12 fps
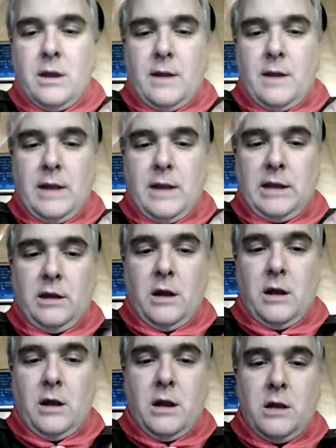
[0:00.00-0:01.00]
and then I
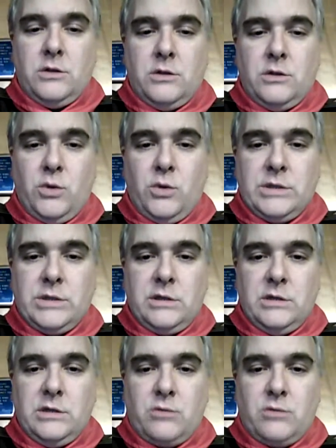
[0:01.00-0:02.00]
can twist
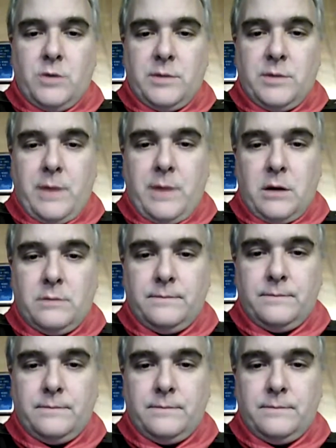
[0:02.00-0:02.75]
these ropes apart